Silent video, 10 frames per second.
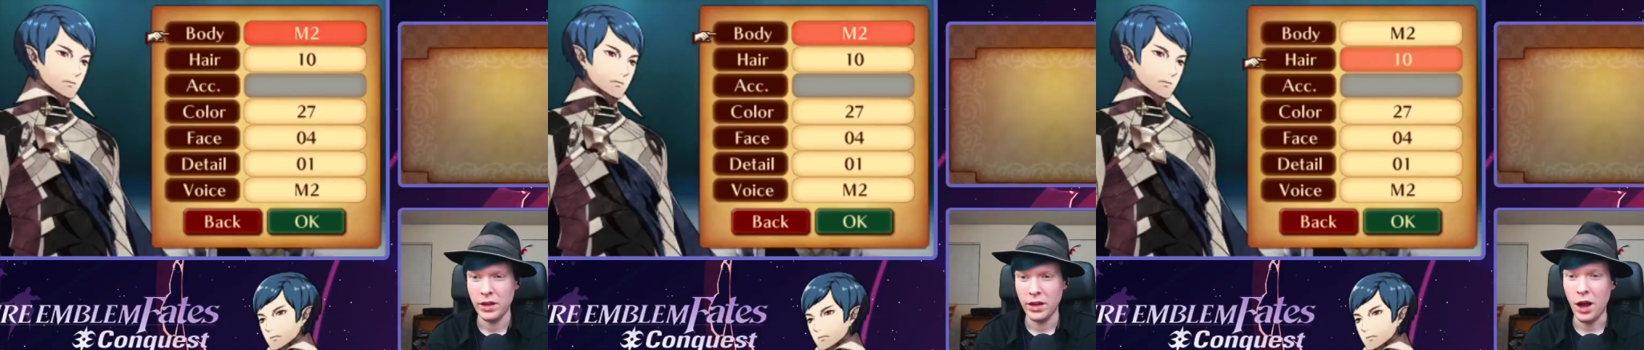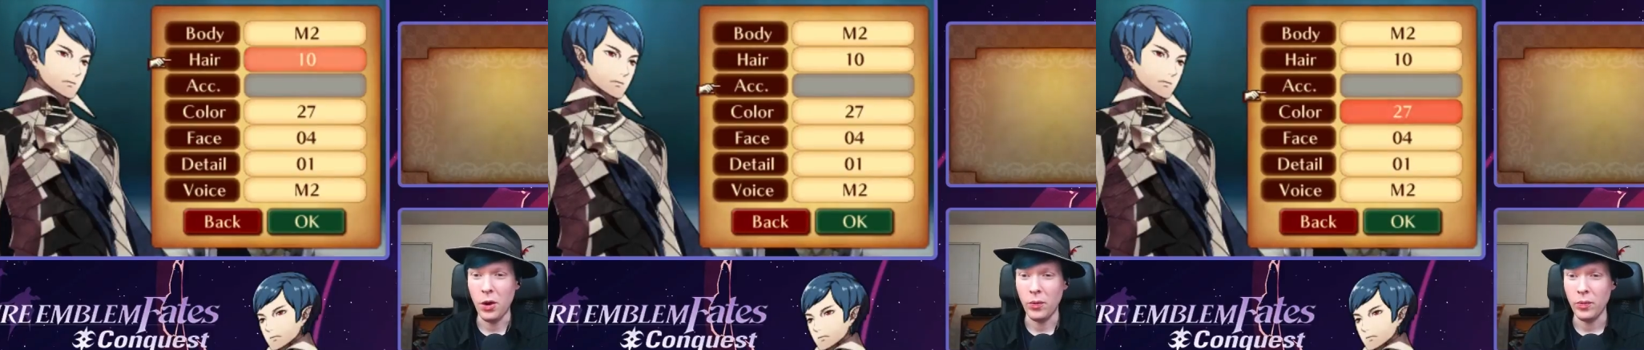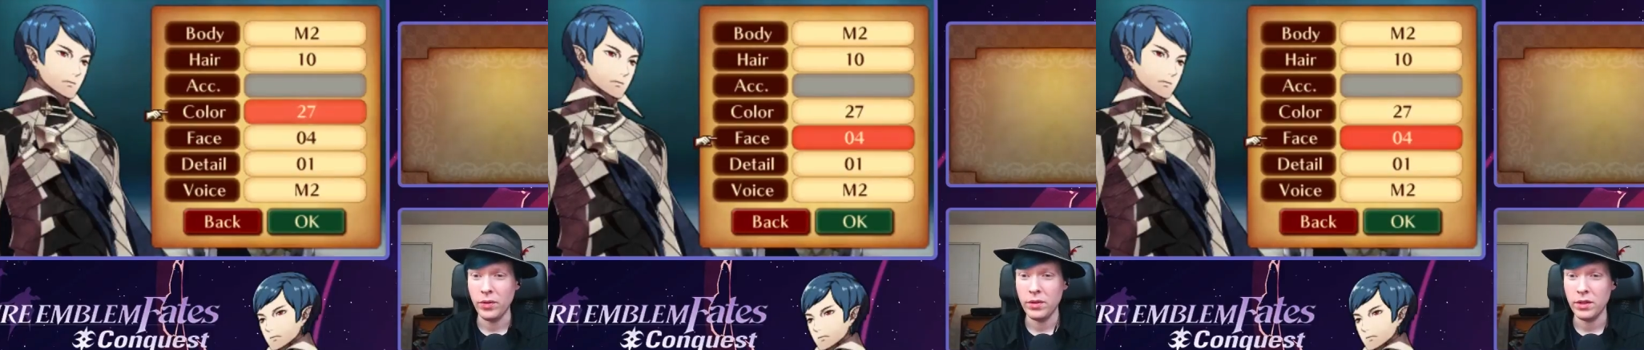Speaker 1: Oh,
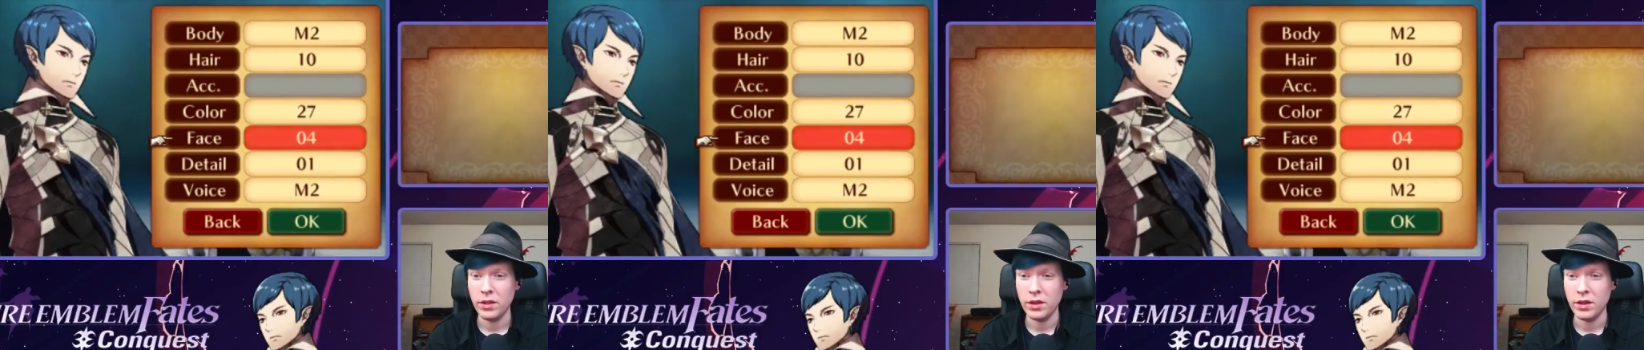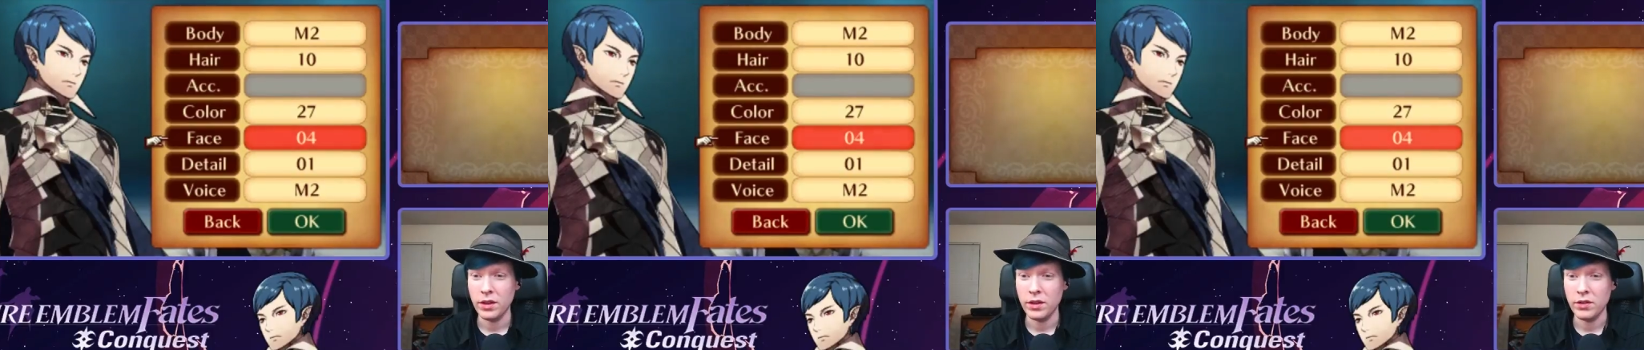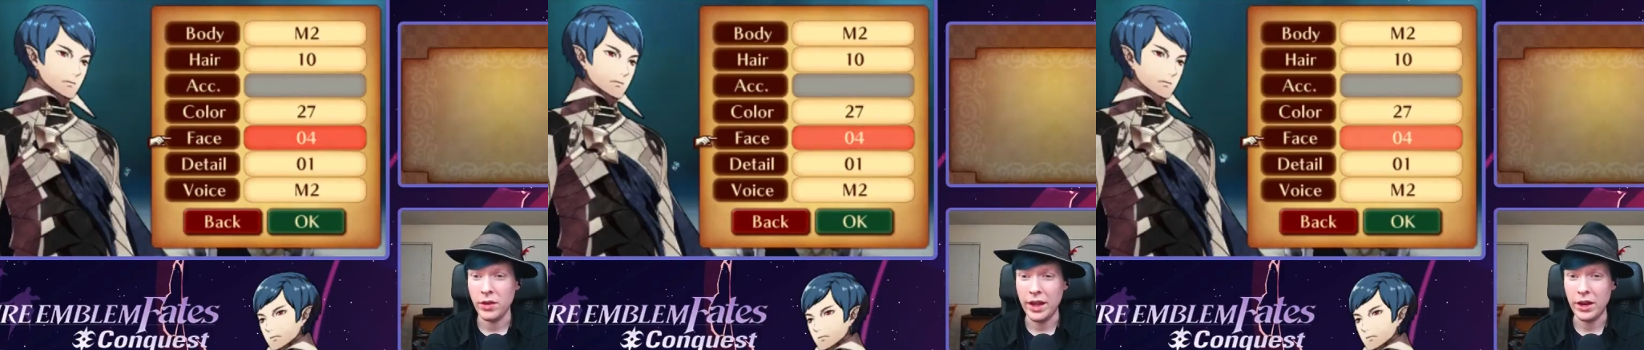
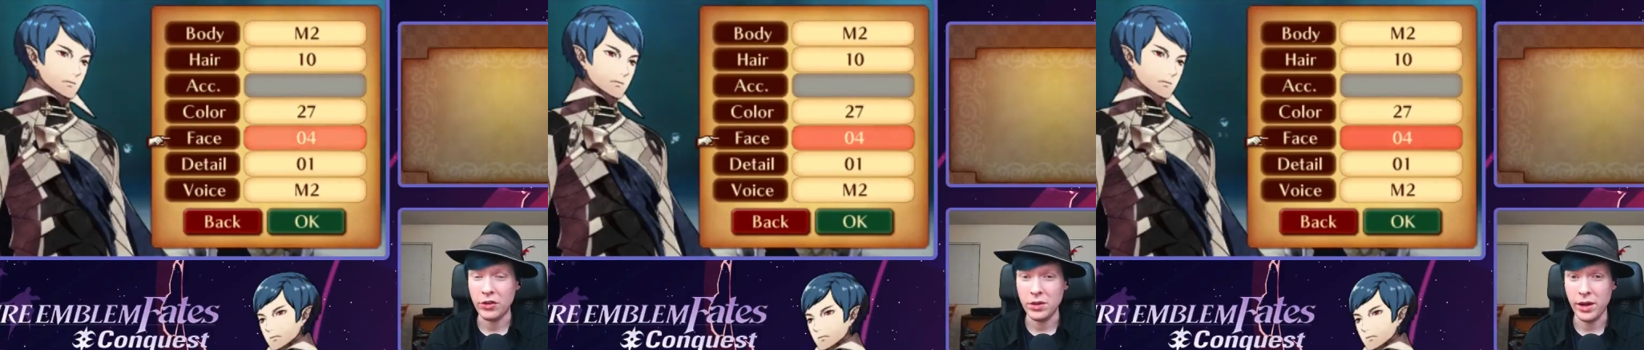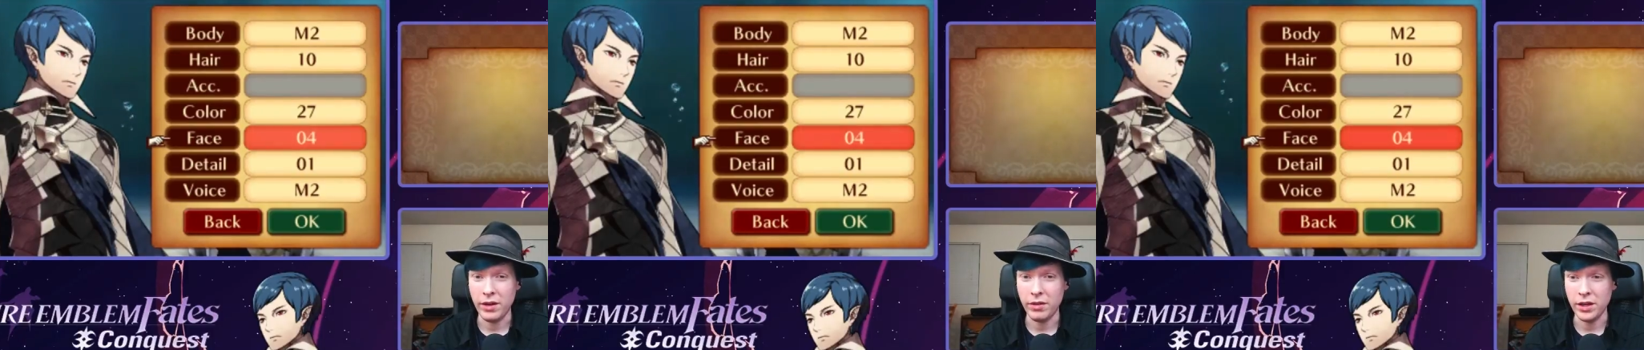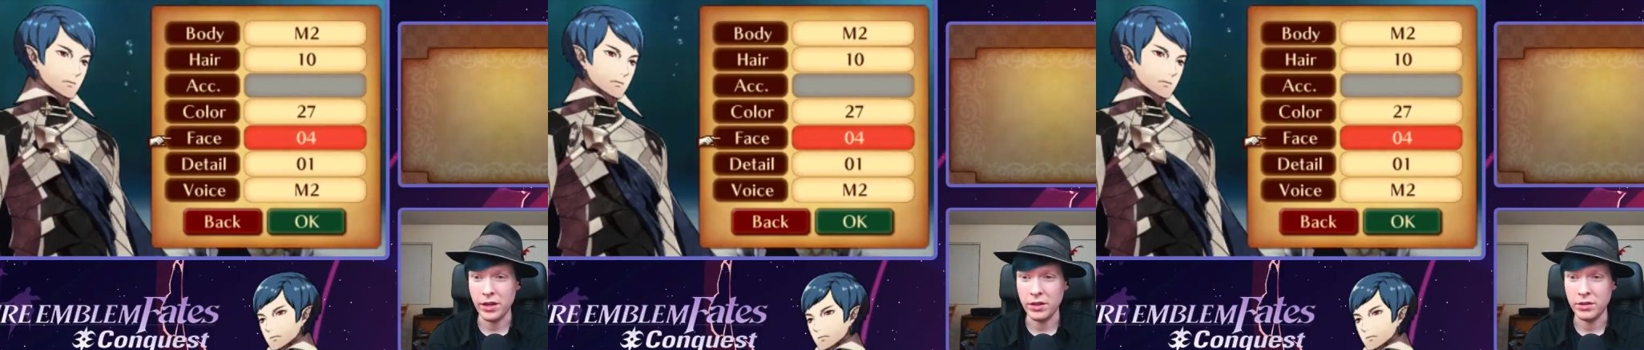so they actually do have the...